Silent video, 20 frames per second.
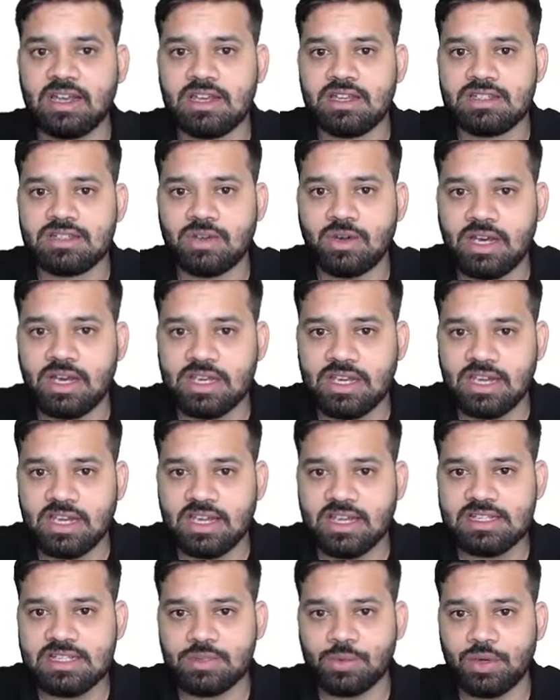So Haryana
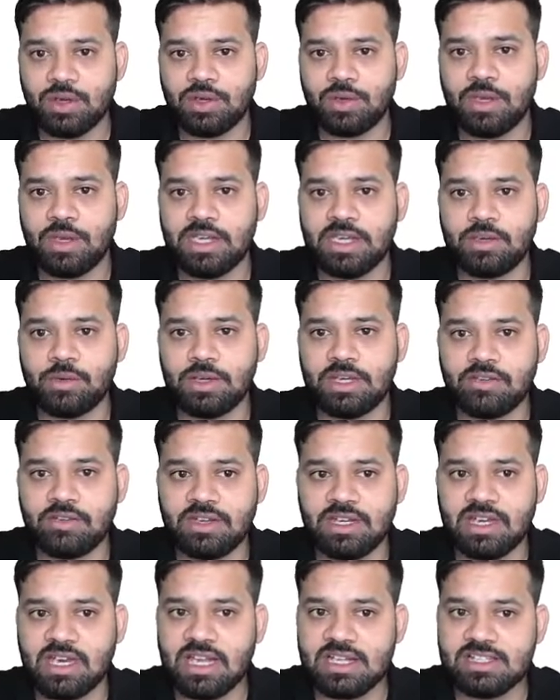has won
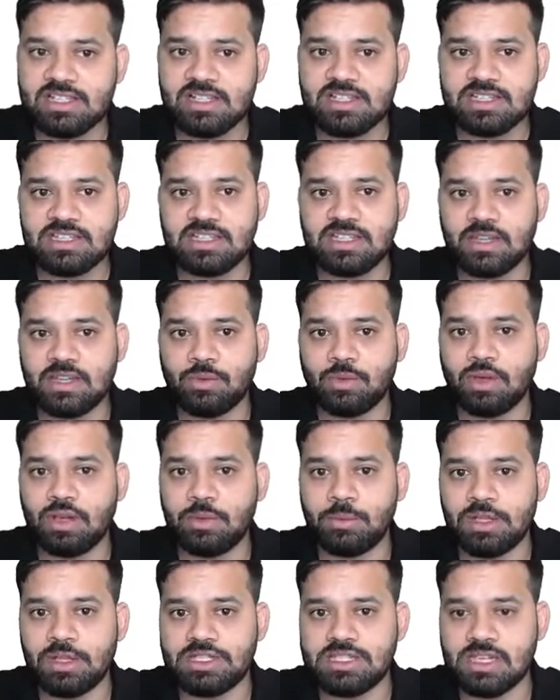2021 National Senior
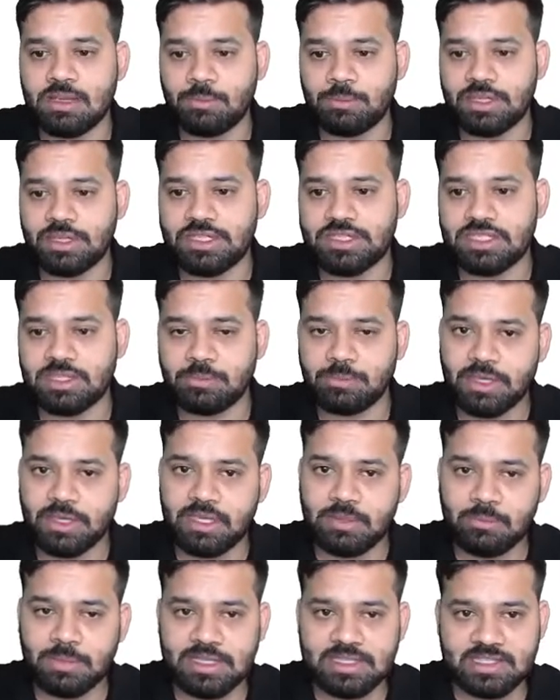Volleyball Championship
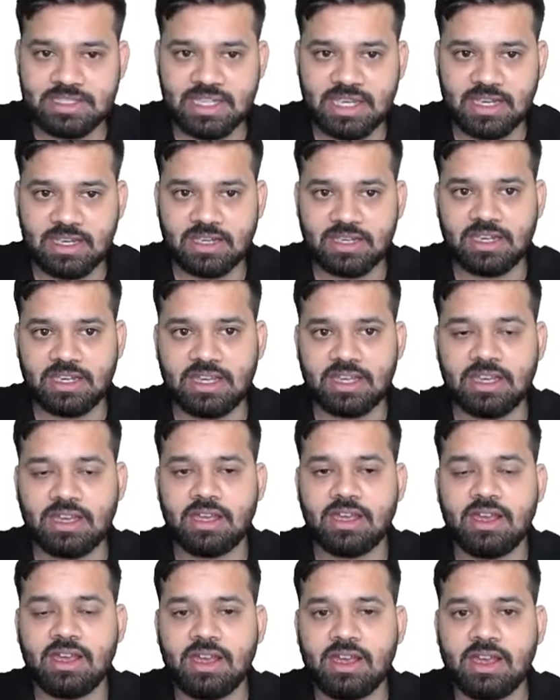in men's category.
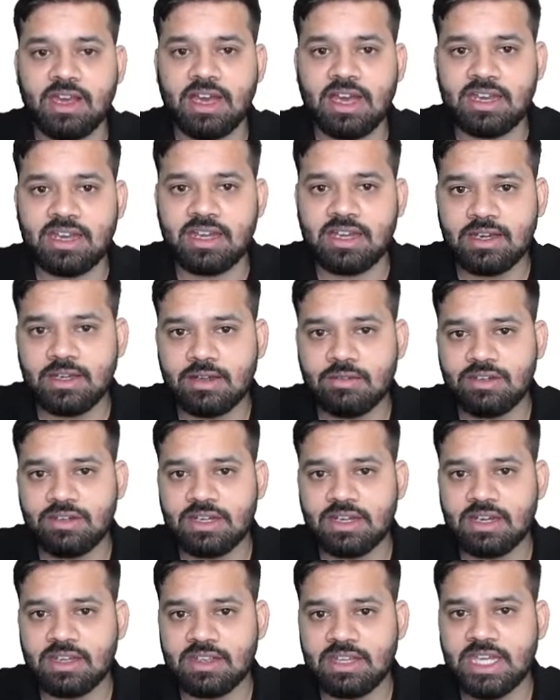Haryana
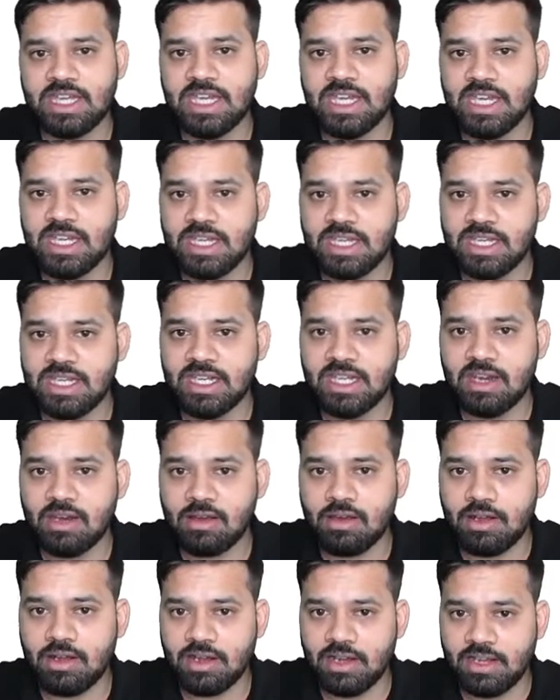defeated the Indian
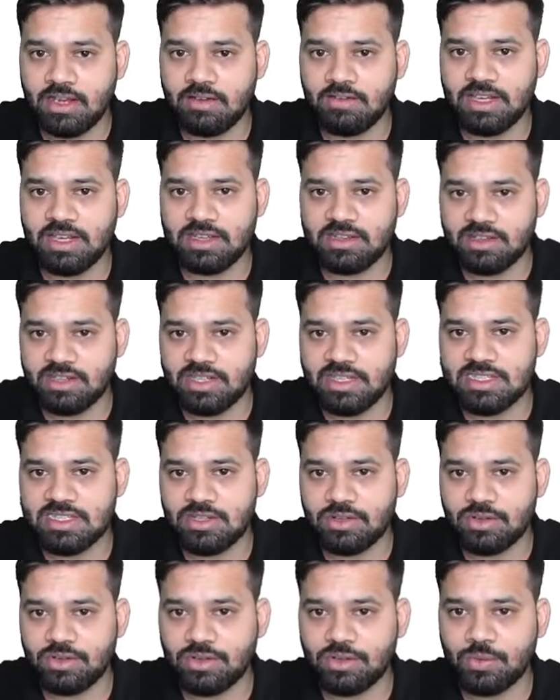Railway
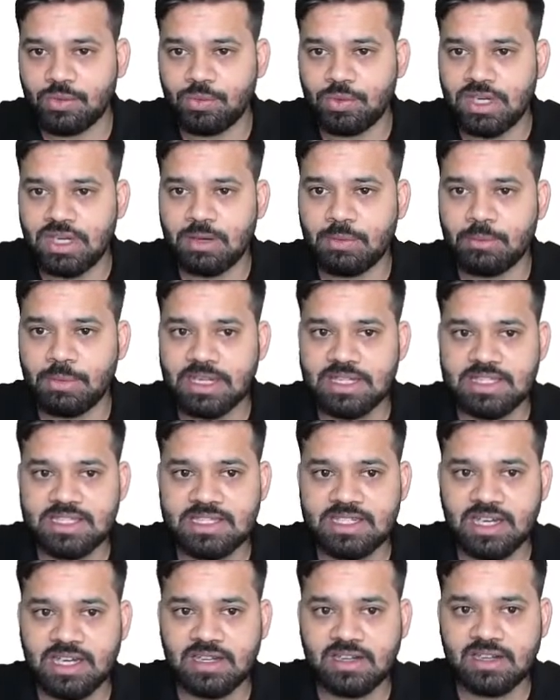3-0 to win men's
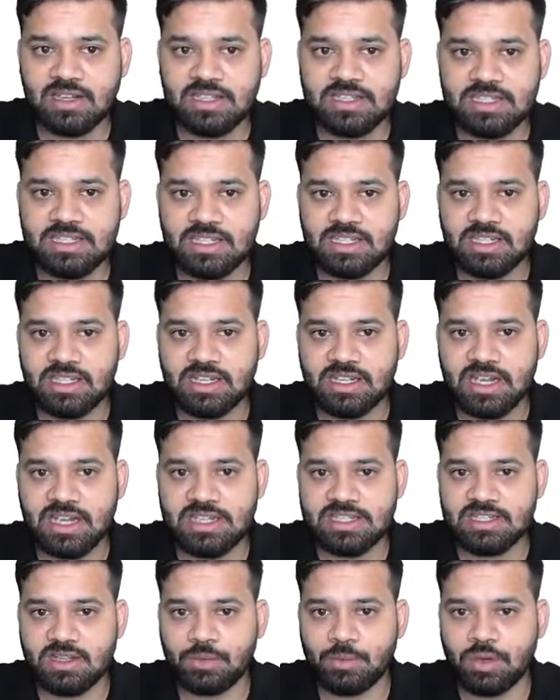title in Senior
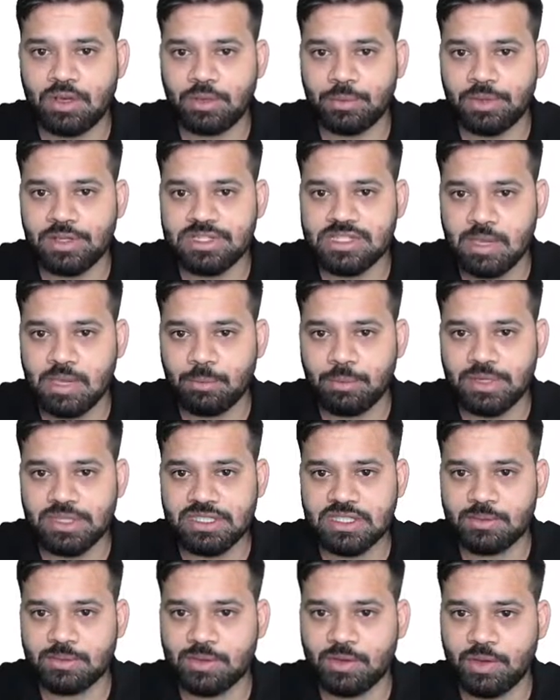National Volleyball
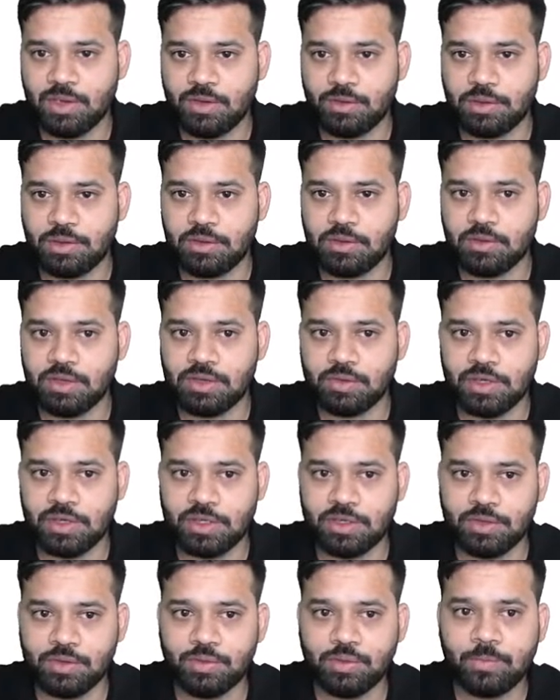Championship
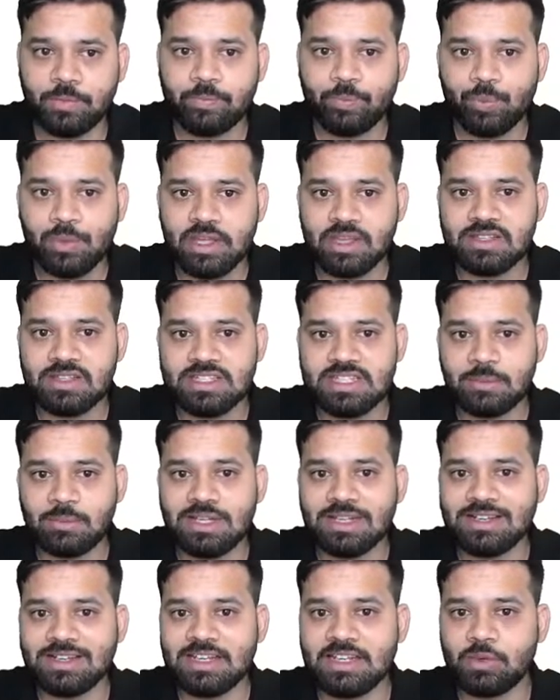2021-22.
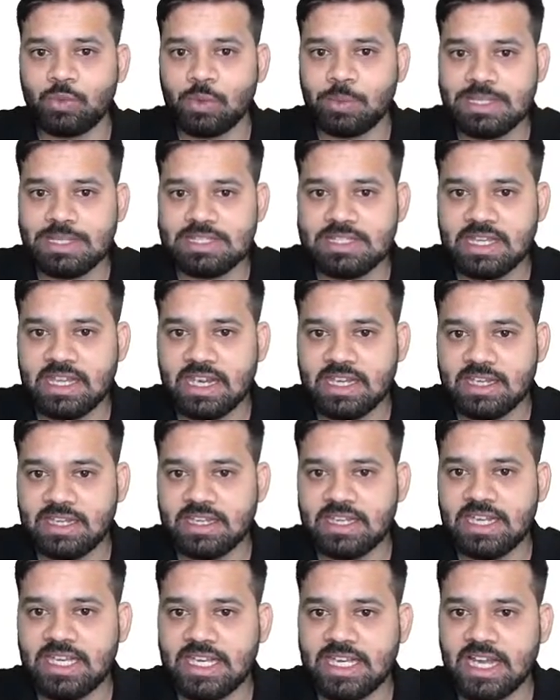Similarly, in women's
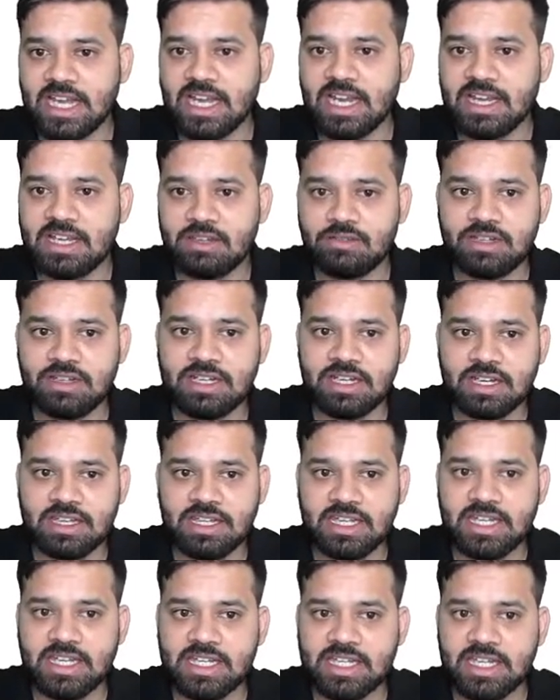category, Kerala defeated
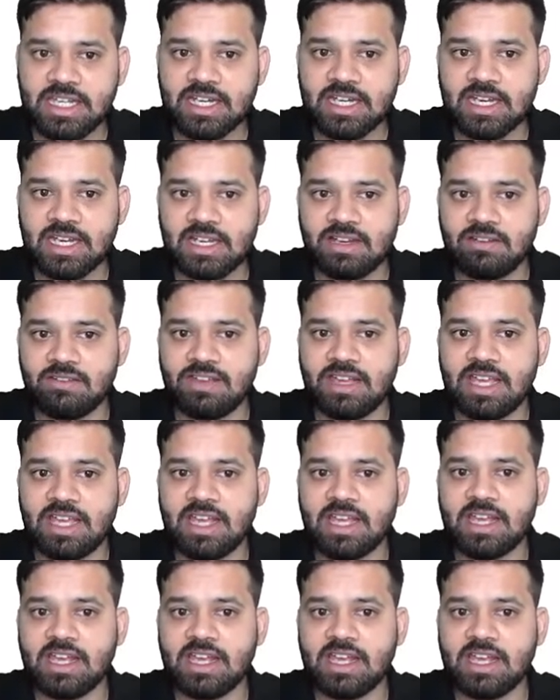the Indian Railway